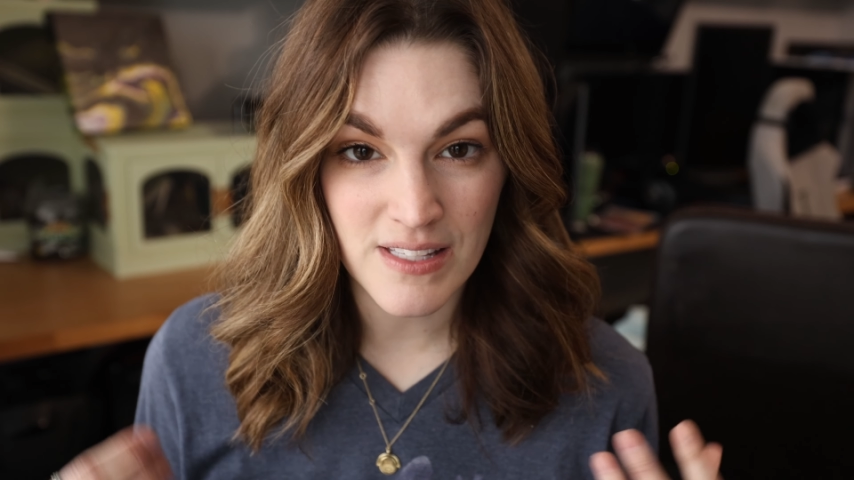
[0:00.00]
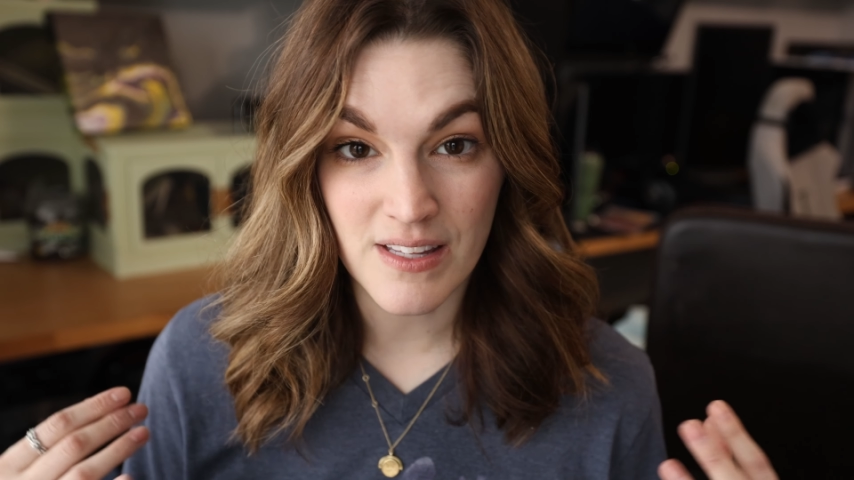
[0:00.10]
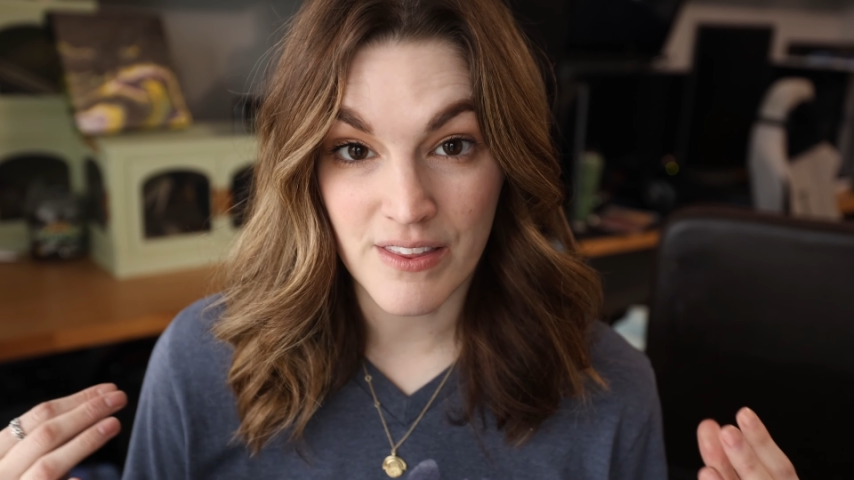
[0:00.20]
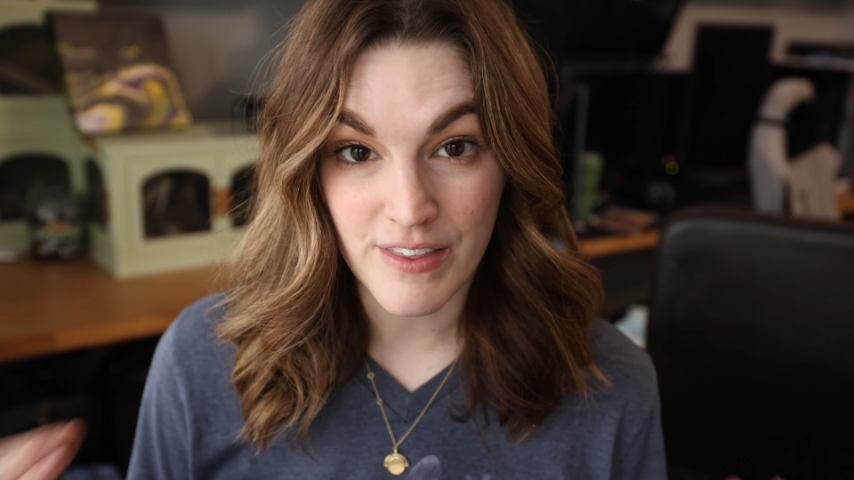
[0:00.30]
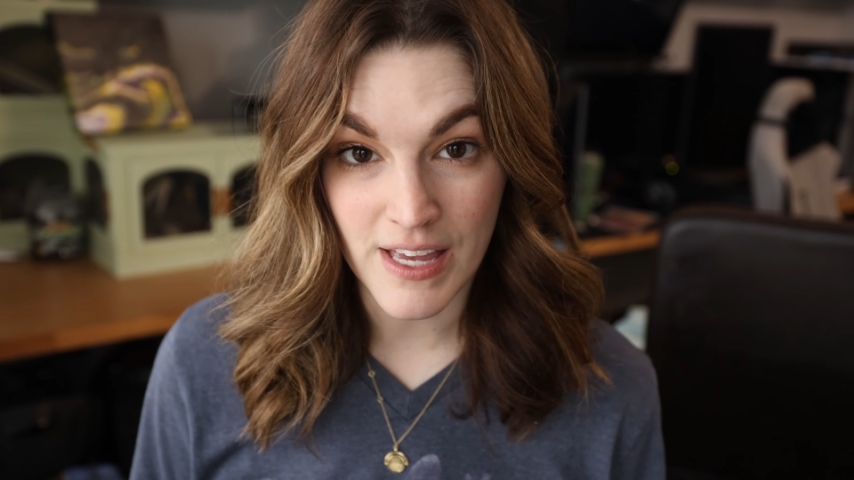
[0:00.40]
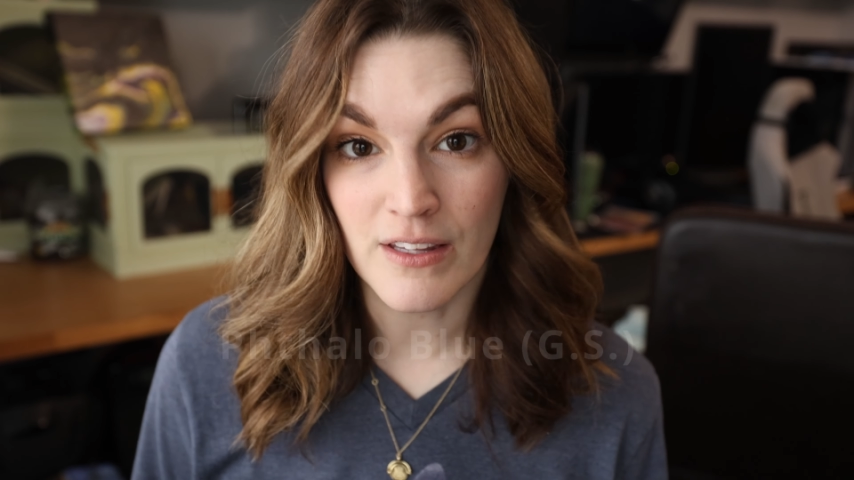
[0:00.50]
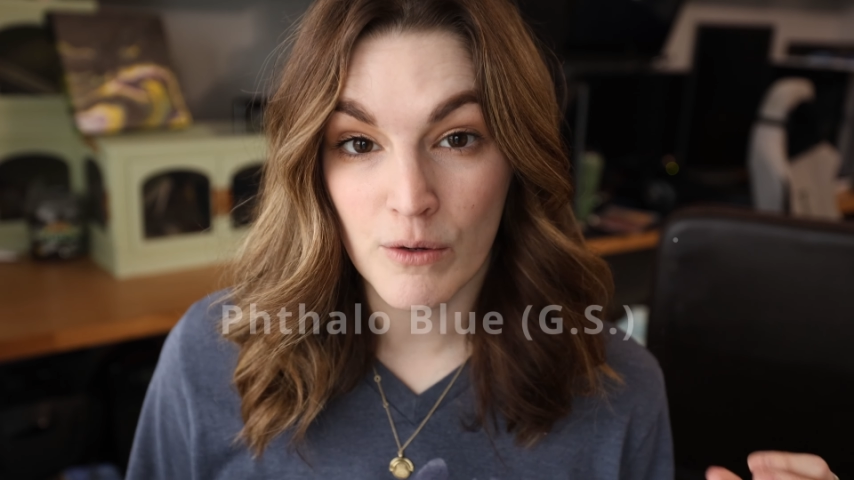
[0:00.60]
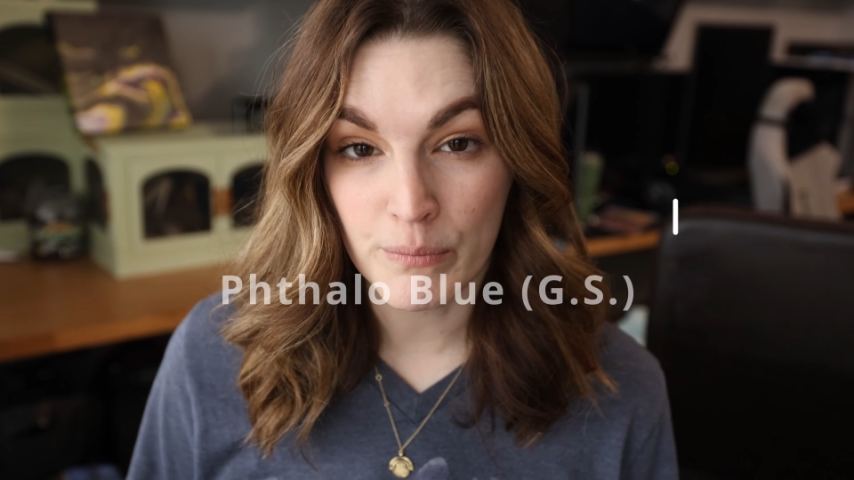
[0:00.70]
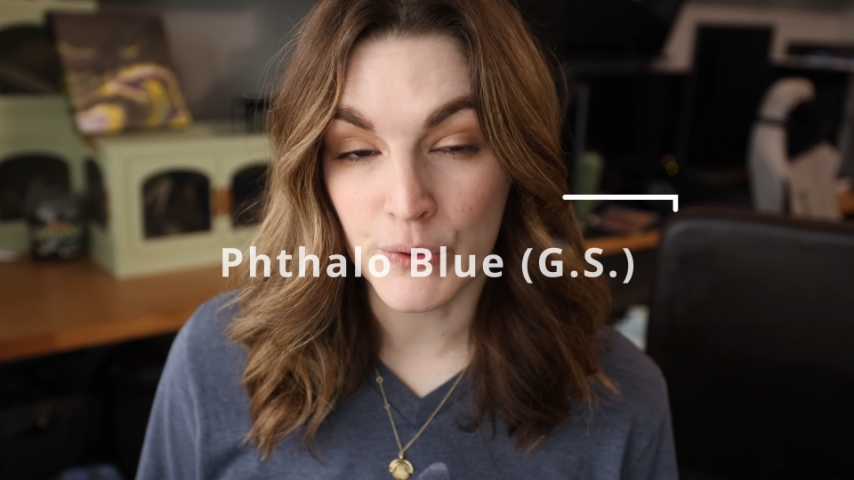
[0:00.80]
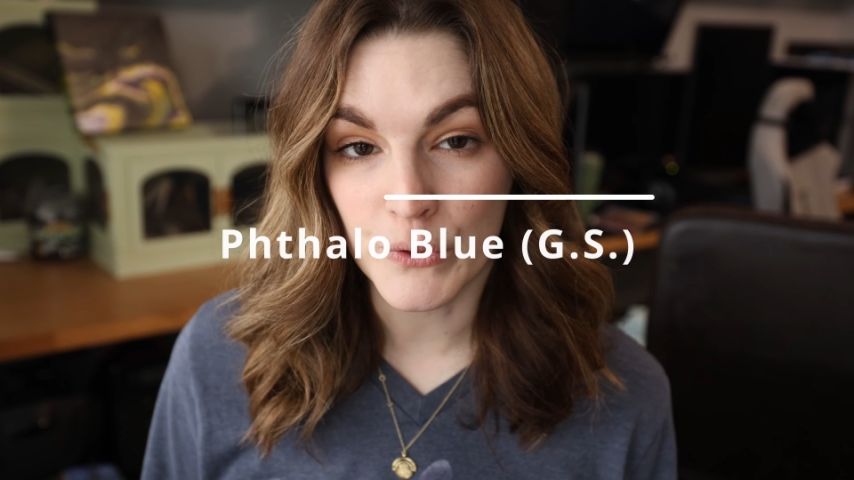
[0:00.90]
is the
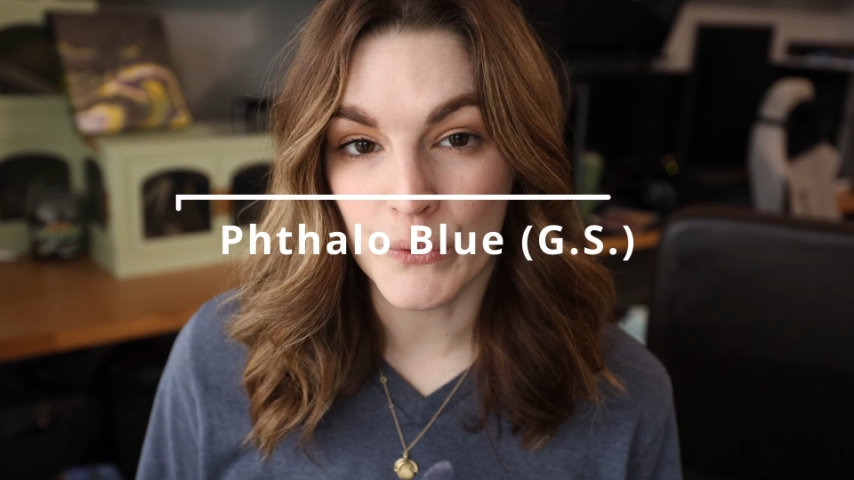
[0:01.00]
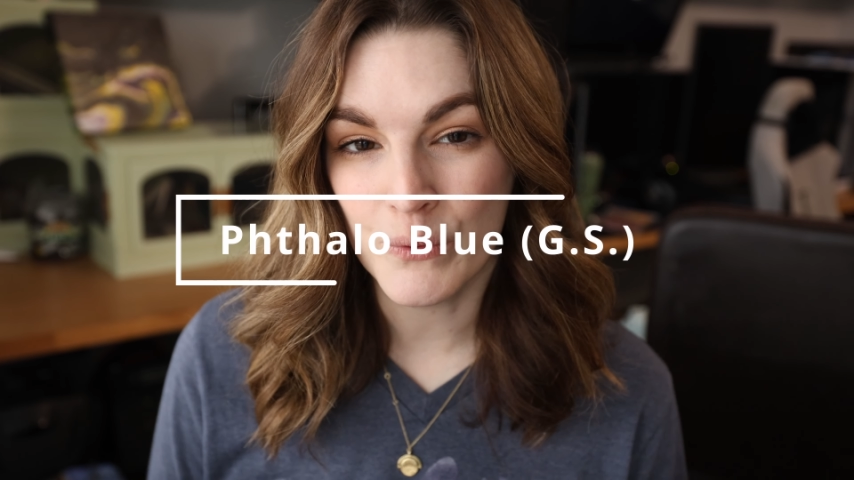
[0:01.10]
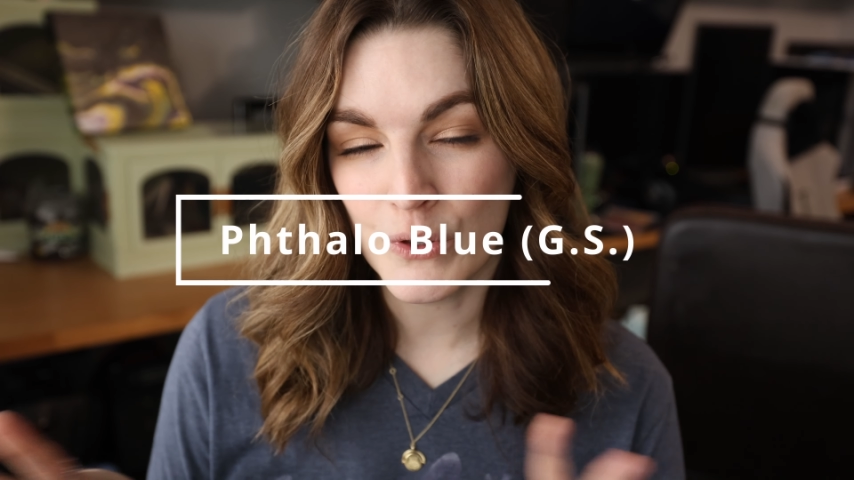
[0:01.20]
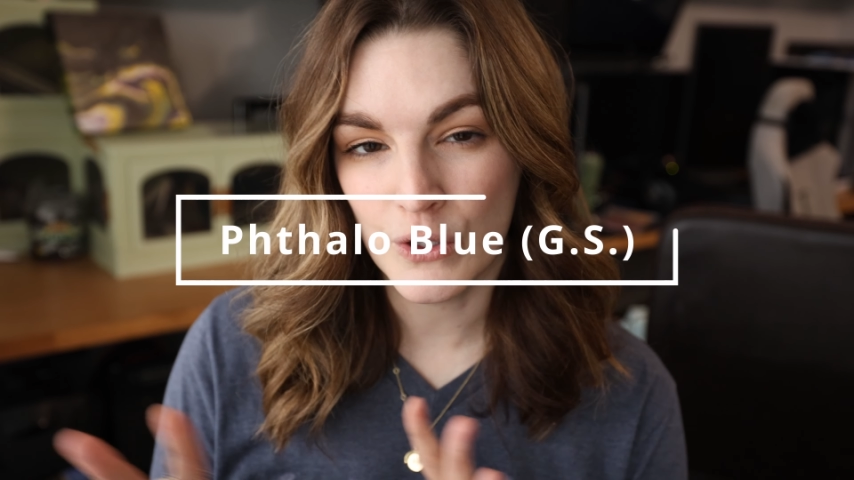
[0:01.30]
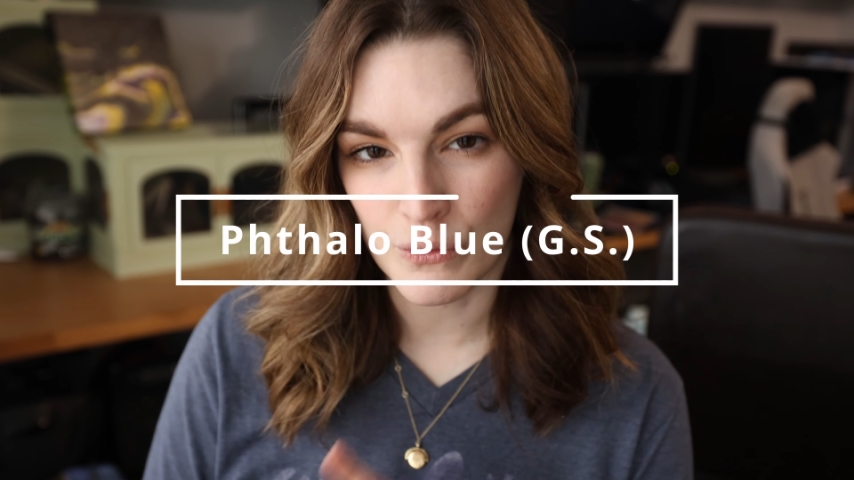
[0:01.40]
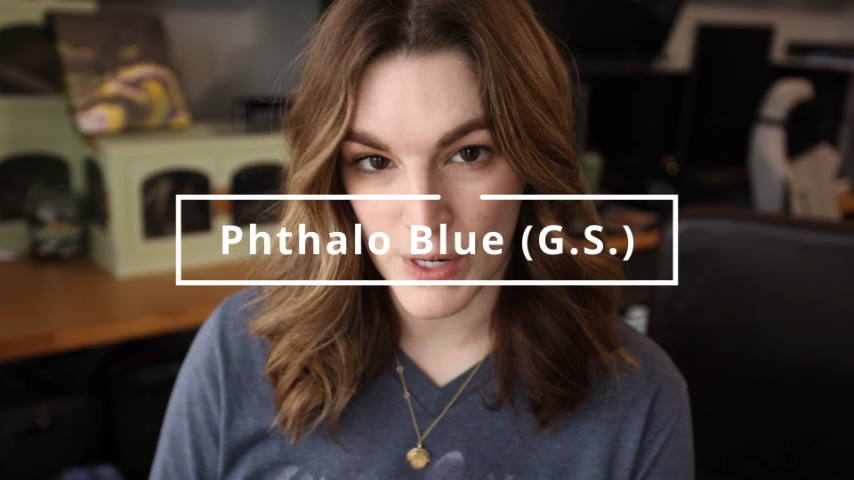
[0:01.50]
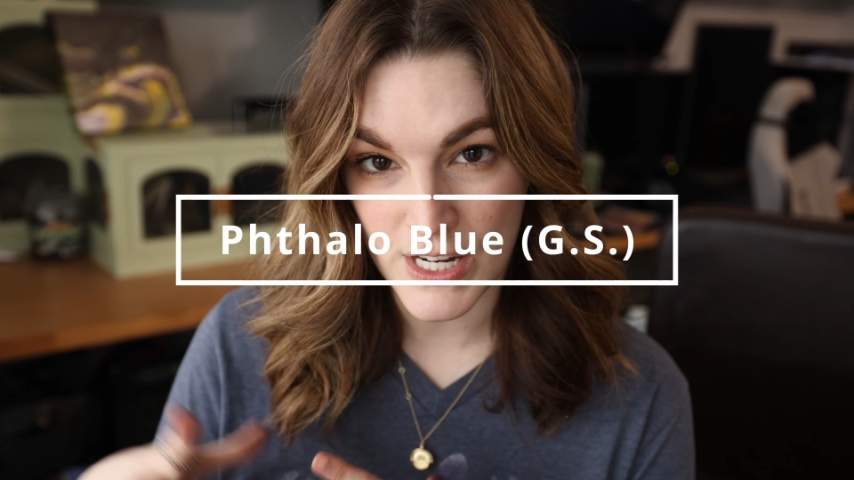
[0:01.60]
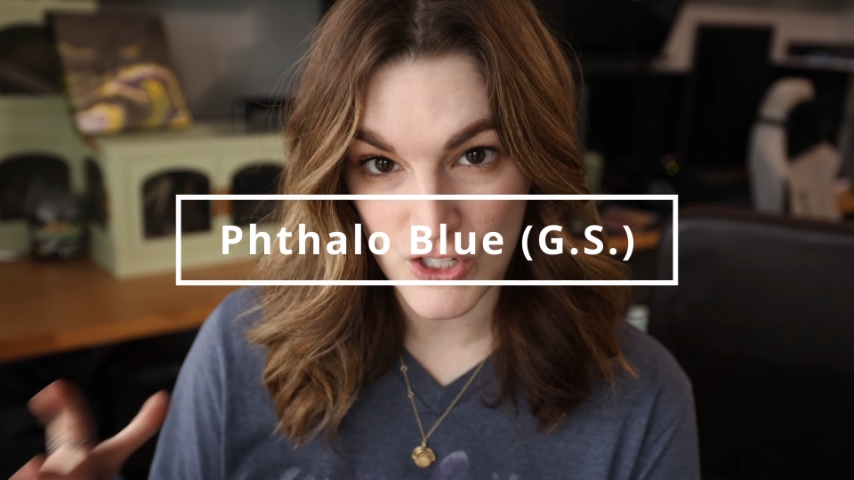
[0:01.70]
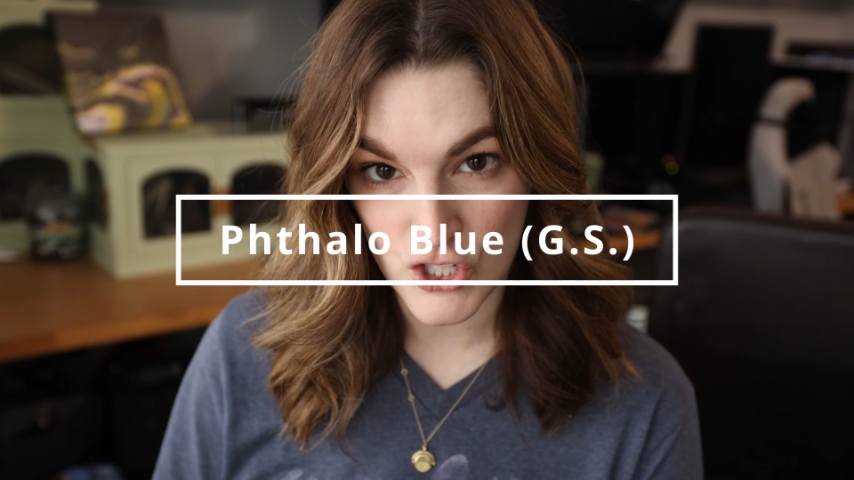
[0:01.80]
Phthalo Blue Green